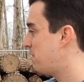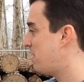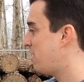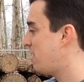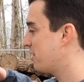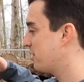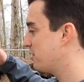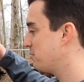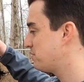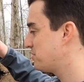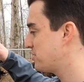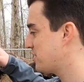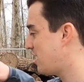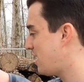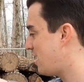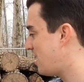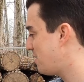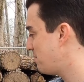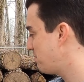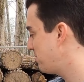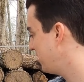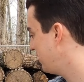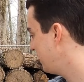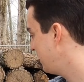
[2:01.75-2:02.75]
bottom,
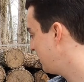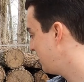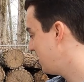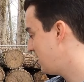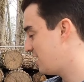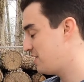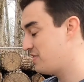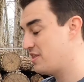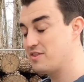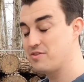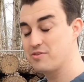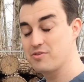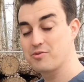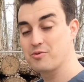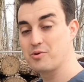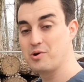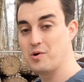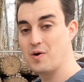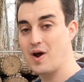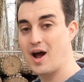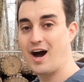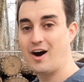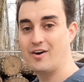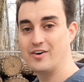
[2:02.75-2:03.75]
top, and then
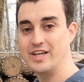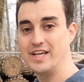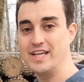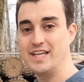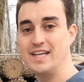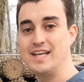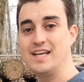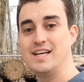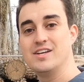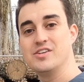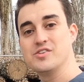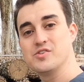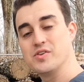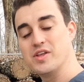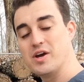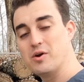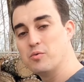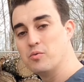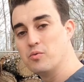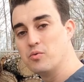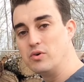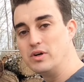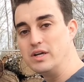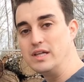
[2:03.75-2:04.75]
throughout it. So that
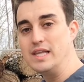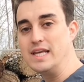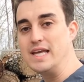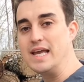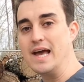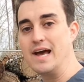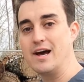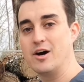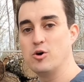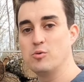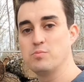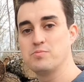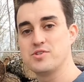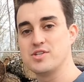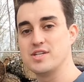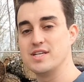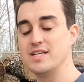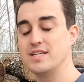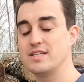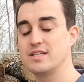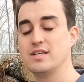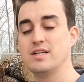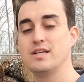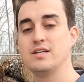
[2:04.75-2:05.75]
really helps
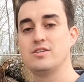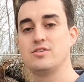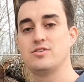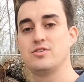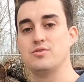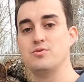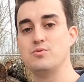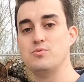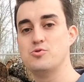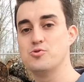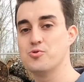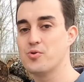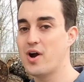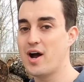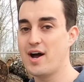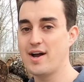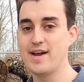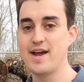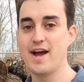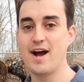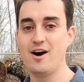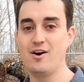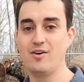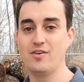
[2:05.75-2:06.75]
it to
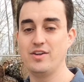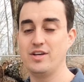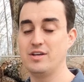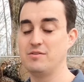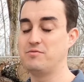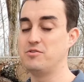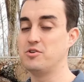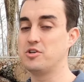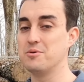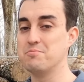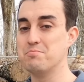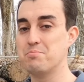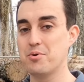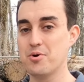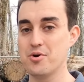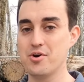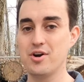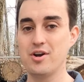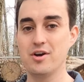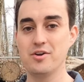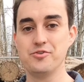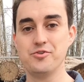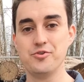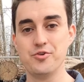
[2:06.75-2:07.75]
dry out. If you can put
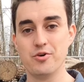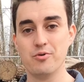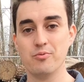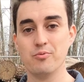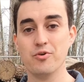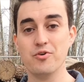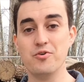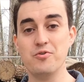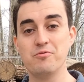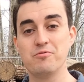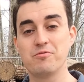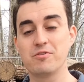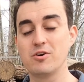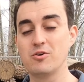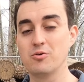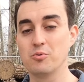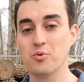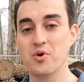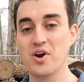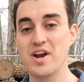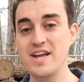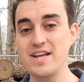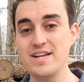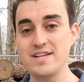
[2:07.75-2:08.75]
it under a roof,
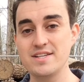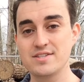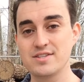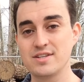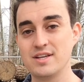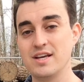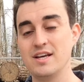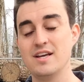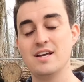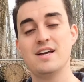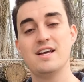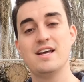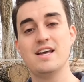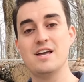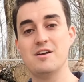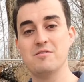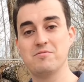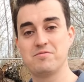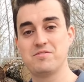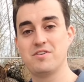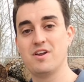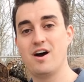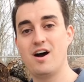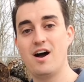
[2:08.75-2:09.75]
great.
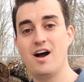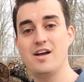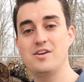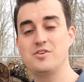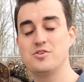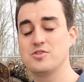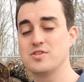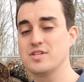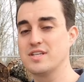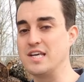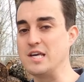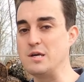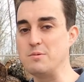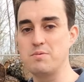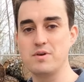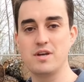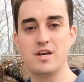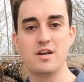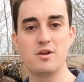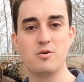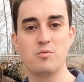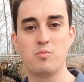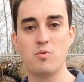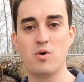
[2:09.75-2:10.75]
If not, just keep it
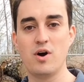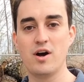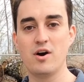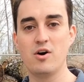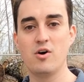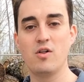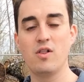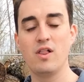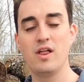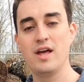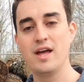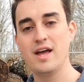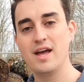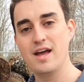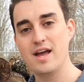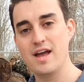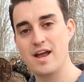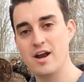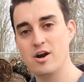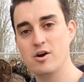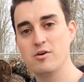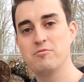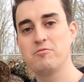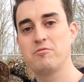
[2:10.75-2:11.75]
in a well
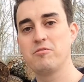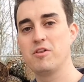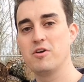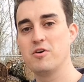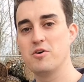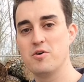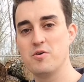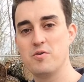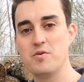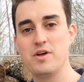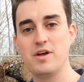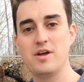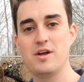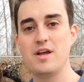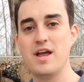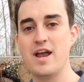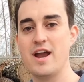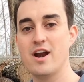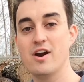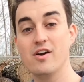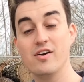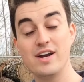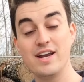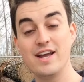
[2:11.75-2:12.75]
airflowed
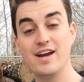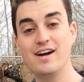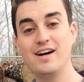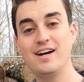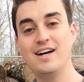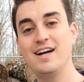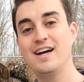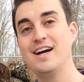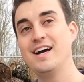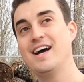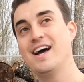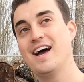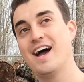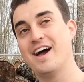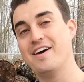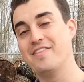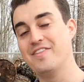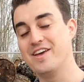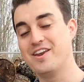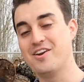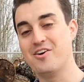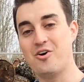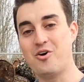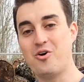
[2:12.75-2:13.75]
area, and
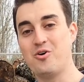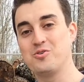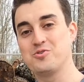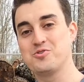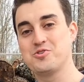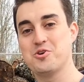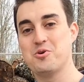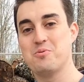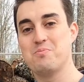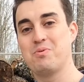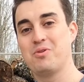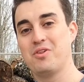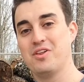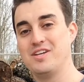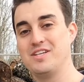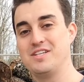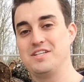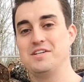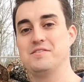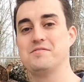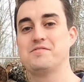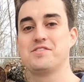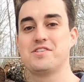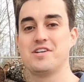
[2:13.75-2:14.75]
then also
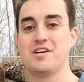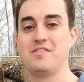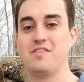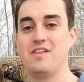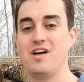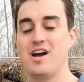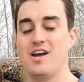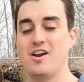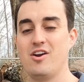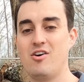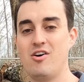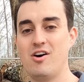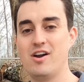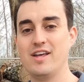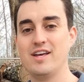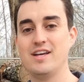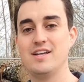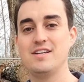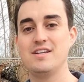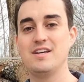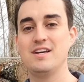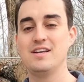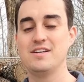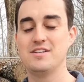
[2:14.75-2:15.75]
plenty of sunlight on
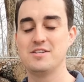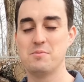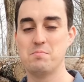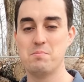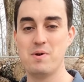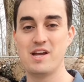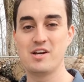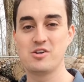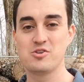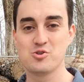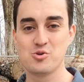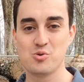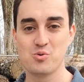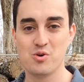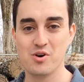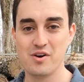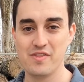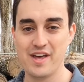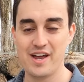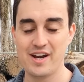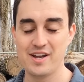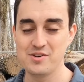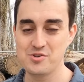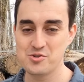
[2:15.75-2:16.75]
it to make sure
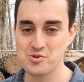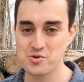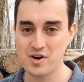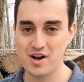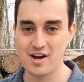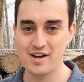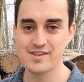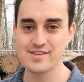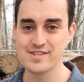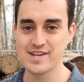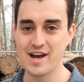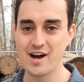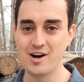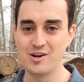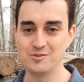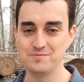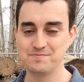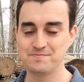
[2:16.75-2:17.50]
that it dries out.